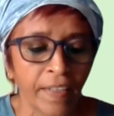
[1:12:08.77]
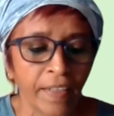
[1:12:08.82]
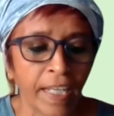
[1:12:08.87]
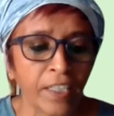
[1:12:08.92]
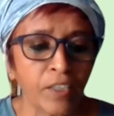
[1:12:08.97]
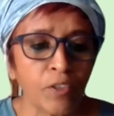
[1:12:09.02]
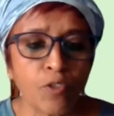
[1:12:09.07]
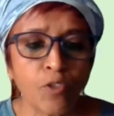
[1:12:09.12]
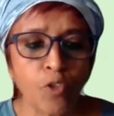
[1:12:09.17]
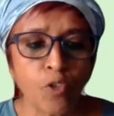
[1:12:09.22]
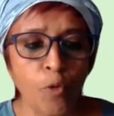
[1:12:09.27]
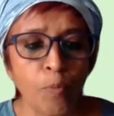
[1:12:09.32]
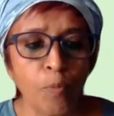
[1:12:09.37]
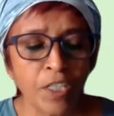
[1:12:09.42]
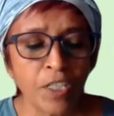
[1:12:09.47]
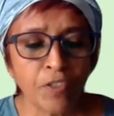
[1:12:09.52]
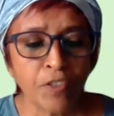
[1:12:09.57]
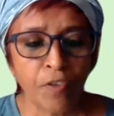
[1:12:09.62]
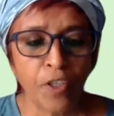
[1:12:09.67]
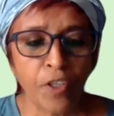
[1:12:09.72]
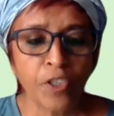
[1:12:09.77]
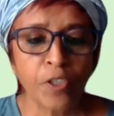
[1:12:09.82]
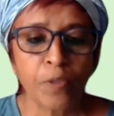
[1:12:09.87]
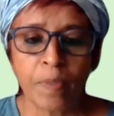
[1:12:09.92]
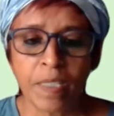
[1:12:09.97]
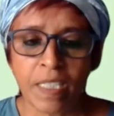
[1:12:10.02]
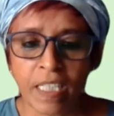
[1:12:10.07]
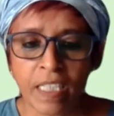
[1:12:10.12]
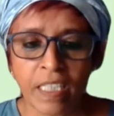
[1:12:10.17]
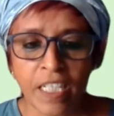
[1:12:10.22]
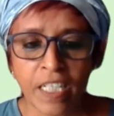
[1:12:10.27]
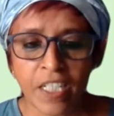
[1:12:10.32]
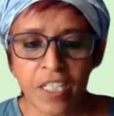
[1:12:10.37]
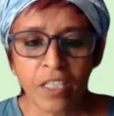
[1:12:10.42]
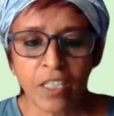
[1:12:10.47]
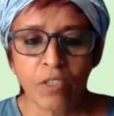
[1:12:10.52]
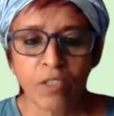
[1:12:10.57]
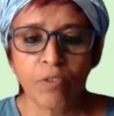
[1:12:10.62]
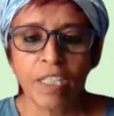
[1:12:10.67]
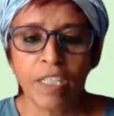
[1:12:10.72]
Thank you so much for your
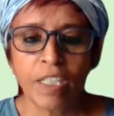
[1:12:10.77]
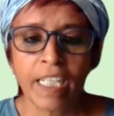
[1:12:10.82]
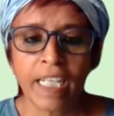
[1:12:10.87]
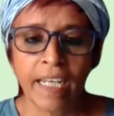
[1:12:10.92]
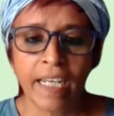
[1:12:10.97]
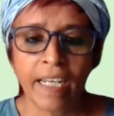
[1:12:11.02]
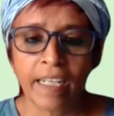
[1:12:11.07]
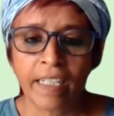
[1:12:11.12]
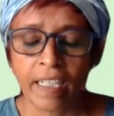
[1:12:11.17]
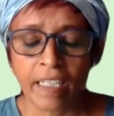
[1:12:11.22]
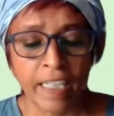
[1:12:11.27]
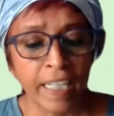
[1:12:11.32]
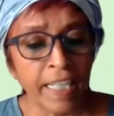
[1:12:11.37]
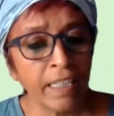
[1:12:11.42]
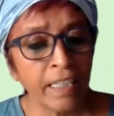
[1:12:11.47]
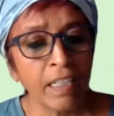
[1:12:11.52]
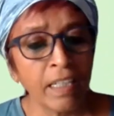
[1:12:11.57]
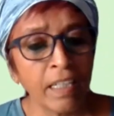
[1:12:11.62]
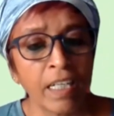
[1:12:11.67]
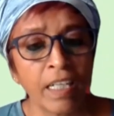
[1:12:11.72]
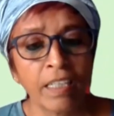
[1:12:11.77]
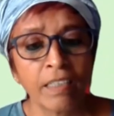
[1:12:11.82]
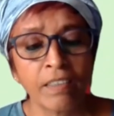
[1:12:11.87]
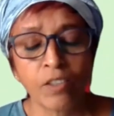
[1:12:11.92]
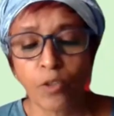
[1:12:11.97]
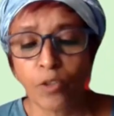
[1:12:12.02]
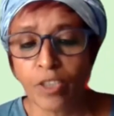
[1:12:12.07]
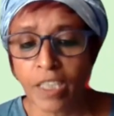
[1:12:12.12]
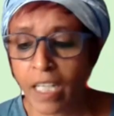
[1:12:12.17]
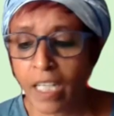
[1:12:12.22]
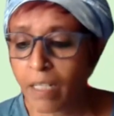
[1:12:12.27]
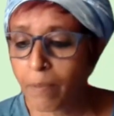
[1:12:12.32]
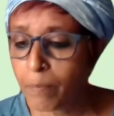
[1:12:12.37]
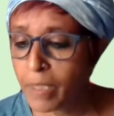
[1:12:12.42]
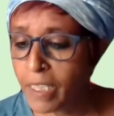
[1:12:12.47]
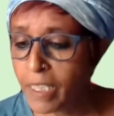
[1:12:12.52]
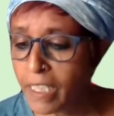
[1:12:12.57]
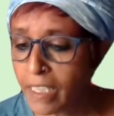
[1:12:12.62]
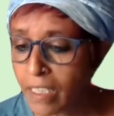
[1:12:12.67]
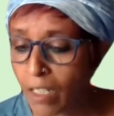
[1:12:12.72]
presentation today. And again,
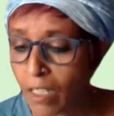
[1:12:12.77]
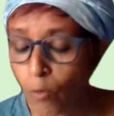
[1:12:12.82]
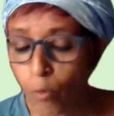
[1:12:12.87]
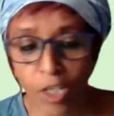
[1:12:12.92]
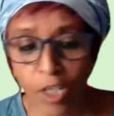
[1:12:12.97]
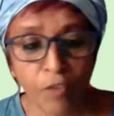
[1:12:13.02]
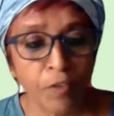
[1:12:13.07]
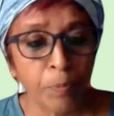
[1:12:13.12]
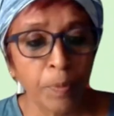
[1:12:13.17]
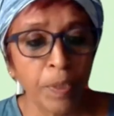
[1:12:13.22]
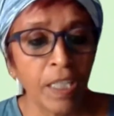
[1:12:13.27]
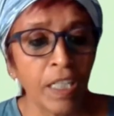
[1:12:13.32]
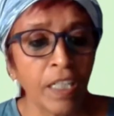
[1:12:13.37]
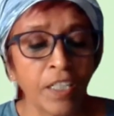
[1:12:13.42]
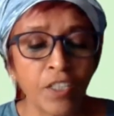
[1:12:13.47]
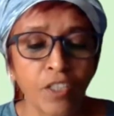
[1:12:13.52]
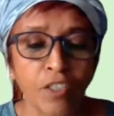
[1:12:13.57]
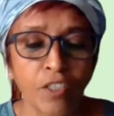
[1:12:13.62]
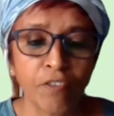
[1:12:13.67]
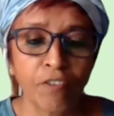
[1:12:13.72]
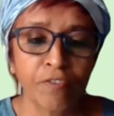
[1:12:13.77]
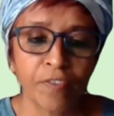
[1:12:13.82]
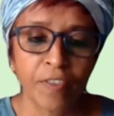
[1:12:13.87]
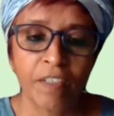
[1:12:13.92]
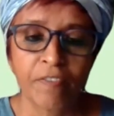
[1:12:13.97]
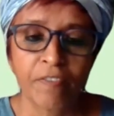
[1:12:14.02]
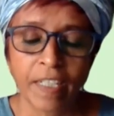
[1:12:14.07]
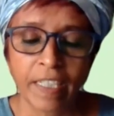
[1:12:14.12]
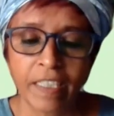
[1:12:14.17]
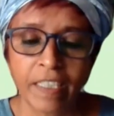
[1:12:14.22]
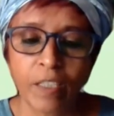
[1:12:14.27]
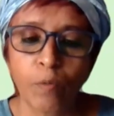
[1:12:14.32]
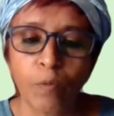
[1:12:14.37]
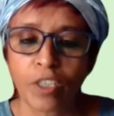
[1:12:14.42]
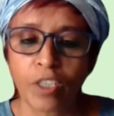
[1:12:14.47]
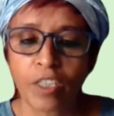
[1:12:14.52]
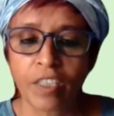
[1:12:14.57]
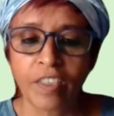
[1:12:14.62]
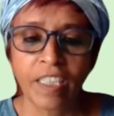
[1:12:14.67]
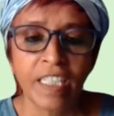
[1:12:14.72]
Sonia, being one of the pillars of Friday
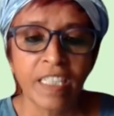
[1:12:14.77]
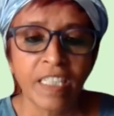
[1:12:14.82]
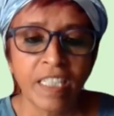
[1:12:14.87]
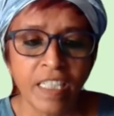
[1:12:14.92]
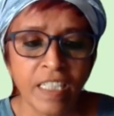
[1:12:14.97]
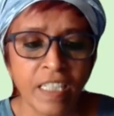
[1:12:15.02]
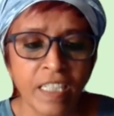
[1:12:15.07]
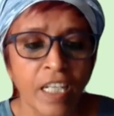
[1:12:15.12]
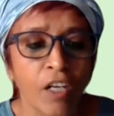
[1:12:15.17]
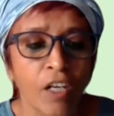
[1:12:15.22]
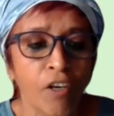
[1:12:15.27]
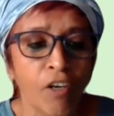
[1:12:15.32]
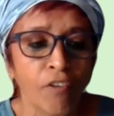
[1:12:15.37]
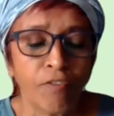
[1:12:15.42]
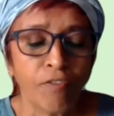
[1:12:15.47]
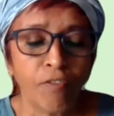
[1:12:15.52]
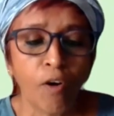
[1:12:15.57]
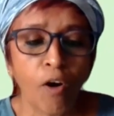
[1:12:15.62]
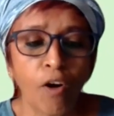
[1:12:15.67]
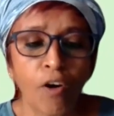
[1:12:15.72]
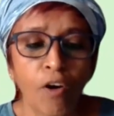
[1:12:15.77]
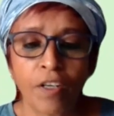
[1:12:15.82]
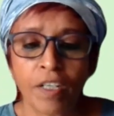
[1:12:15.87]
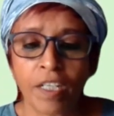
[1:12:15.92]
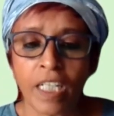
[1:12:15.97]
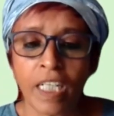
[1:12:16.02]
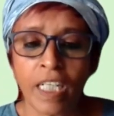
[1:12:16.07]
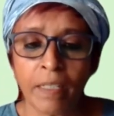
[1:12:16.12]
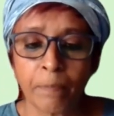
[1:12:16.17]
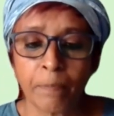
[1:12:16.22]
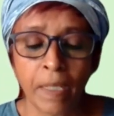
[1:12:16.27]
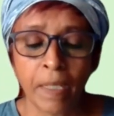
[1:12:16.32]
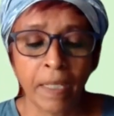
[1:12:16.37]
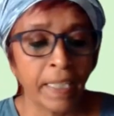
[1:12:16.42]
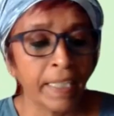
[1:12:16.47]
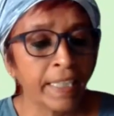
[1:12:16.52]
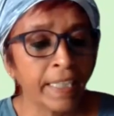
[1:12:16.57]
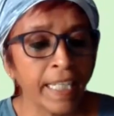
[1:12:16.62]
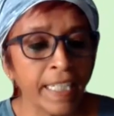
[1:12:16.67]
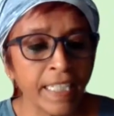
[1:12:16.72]
Water Thesis, for
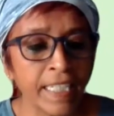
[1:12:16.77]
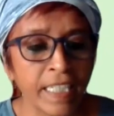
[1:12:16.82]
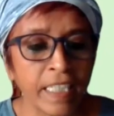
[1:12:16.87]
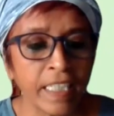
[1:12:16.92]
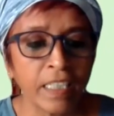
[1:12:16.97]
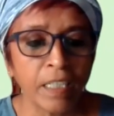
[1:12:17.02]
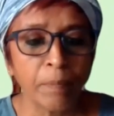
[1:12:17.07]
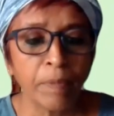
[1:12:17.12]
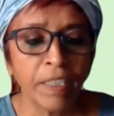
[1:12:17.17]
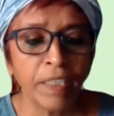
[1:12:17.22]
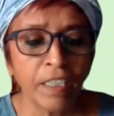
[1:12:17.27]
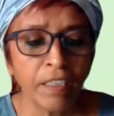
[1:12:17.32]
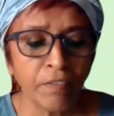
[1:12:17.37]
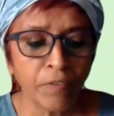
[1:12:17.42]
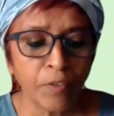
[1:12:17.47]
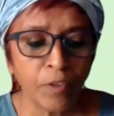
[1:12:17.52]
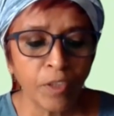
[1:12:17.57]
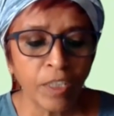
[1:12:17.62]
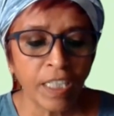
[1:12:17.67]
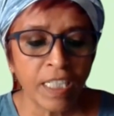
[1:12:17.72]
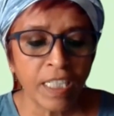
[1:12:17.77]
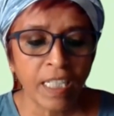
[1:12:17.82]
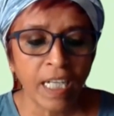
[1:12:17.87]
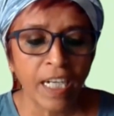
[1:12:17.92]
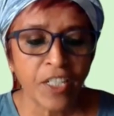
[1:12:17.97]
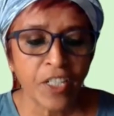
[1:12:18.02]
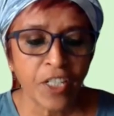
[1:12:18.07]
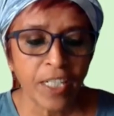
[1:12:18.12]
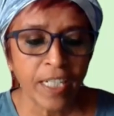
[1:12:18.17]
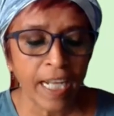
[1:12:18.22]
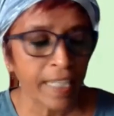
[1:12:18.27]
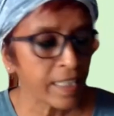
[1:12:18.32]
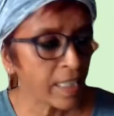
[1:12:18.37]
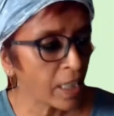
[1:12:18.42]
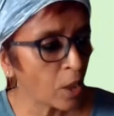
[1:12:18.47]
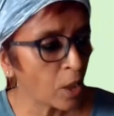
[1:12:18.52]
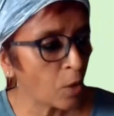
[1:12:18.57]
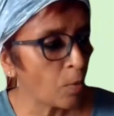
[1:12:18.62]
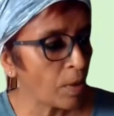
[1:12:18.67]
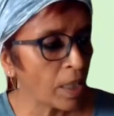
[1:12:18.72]
engaging in a meaningful discussion. I
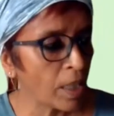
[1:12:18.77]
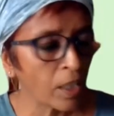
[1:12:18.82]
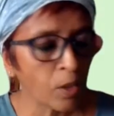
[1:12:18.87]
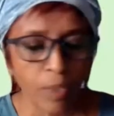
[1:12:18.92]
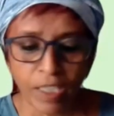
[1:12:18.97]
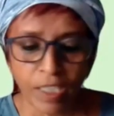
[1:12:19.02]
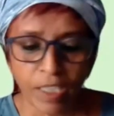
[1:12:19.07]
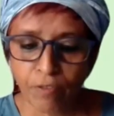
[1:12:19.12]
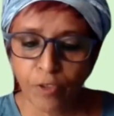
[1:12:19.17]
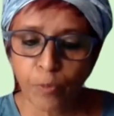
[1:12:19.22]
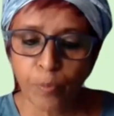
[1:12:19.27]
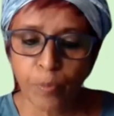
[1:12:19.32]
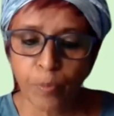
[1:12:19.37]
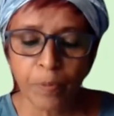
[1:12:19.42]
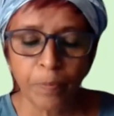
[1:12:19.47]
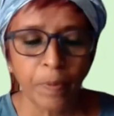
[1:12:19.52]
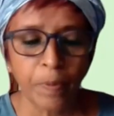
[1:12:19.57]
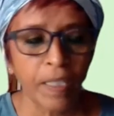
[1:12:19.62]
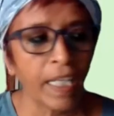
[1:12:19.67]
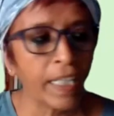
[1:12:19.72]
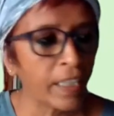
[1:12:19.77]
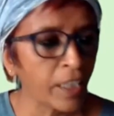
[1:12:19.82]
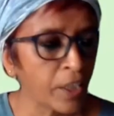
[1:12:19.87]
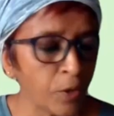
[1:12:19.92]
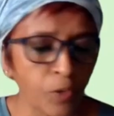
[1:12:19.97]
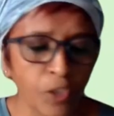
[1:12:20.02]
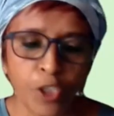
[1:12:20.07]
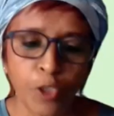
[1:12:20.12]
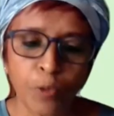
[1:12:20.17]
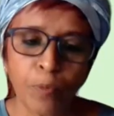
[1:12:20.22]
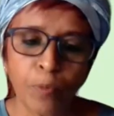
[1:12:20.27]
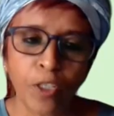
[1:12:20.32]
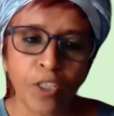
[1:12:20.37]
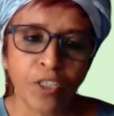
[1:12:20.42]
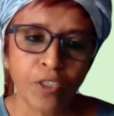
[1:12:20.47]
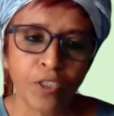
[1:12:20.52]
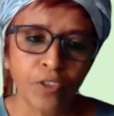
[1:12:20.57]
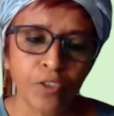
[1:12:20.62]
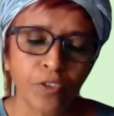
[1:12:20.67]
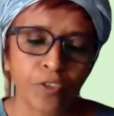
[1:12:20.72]
see quite a few people at YouTube
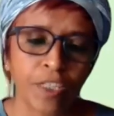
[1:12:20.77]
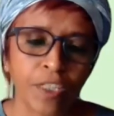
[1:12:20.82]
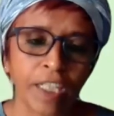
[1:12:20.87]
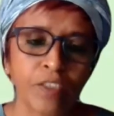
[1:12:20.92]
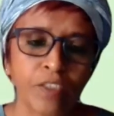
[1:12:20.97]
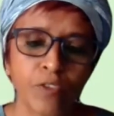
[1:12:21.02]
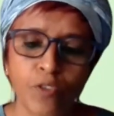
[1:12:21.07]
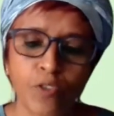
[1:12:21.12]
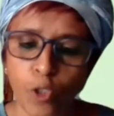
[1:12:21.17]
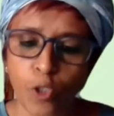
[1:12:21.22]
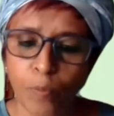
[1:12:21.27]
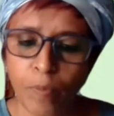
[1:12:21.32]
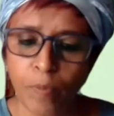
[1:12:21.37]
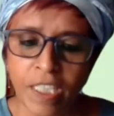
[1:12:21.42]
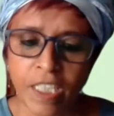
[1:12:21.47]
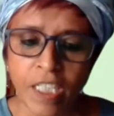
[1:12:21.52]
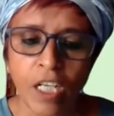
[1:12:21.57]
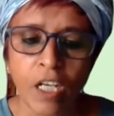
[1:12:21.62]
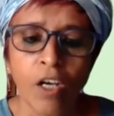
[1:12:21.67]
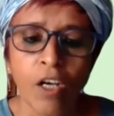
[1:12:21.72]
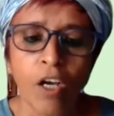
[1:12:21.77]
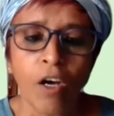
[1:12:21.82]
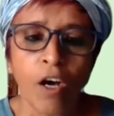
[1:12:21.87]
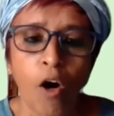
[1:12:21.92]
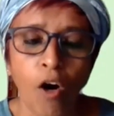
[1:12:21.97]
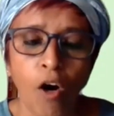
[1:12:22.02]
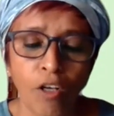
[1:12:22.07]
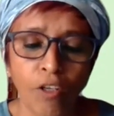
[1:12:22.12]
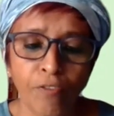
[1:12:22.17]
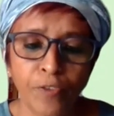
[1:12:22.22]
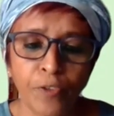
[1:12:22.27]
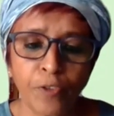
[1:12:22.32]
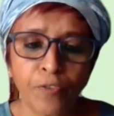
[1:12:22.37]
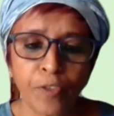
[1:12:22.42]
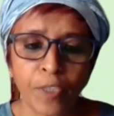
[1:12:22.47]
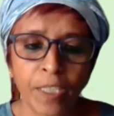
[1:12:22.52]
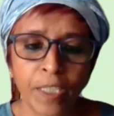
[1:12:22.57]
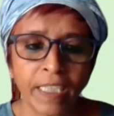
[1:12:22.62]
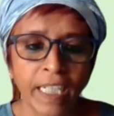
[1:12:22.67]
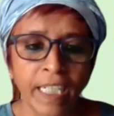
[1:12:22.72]
also. So thank you so much, all of
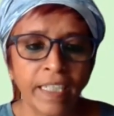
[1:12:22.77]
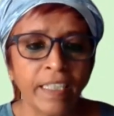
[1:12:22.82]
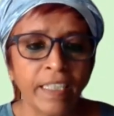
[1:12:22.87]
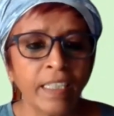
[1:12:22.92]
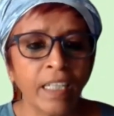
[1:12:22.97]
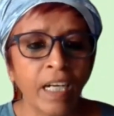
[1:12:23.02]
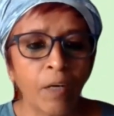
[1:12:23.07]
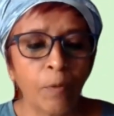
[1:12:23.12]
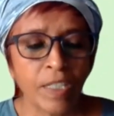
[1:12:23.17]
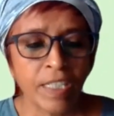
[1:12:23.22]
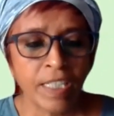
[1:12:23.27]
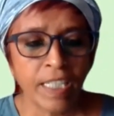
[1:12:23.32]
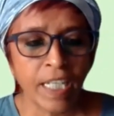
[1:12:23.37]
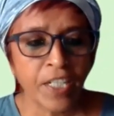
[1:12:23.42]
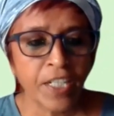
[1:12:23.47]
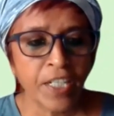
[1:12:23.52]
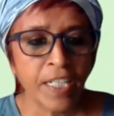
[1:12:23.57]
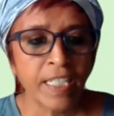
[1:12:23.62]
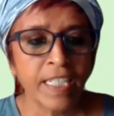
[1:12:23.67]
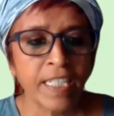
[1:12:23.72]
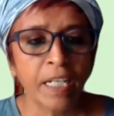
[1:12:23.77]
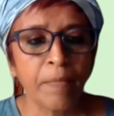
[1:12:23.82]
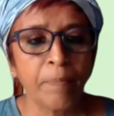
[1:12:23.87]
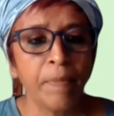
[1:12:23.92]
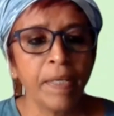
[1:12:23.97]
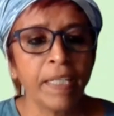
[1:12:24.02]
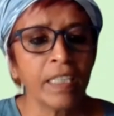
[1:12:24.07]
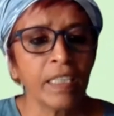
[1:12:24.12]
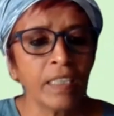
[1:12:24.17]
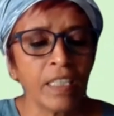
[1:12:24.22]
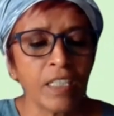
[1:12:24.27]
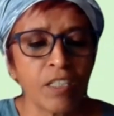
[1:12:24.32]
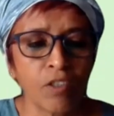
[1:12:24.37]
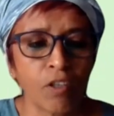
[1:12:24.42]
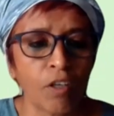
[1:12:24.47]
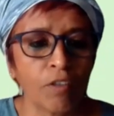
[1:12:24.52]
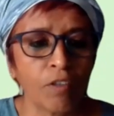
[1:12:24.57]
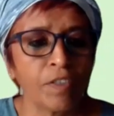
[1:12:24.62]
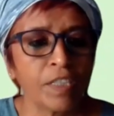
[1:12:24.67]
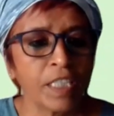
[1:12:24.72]
you, for attending our sessions and making
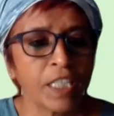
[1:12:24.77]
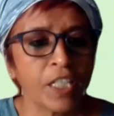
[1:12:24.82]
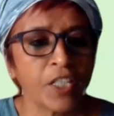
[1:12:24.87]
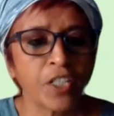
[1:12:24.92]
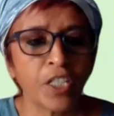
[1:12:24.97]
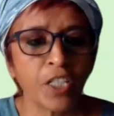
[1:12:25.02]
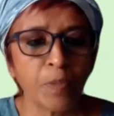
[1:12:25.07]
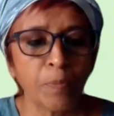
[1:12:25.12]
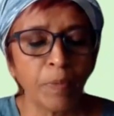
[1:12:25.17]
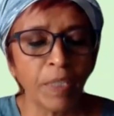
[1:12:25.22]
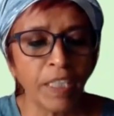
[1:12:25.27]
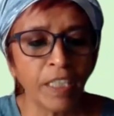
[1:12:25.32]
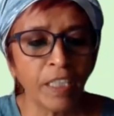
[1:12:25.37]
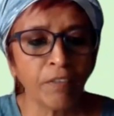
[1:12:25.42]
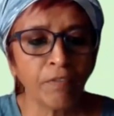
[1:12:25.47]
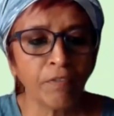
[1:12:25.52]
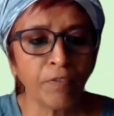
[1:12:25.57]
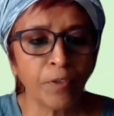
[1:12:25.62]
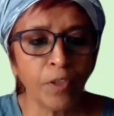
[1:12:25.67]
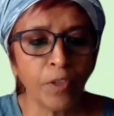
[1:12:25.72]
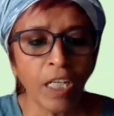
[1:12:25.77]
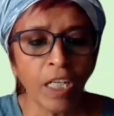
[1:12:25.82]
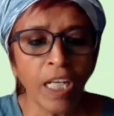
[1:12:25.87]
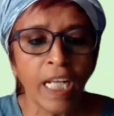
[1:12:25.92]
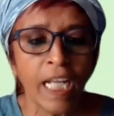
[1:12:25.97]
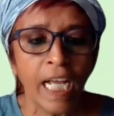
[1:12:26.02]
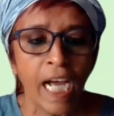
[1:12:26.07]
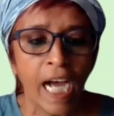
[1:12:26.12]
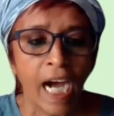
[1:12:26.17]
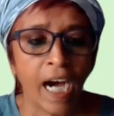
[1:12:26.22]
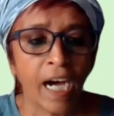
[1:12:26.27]
these conversations meaningful.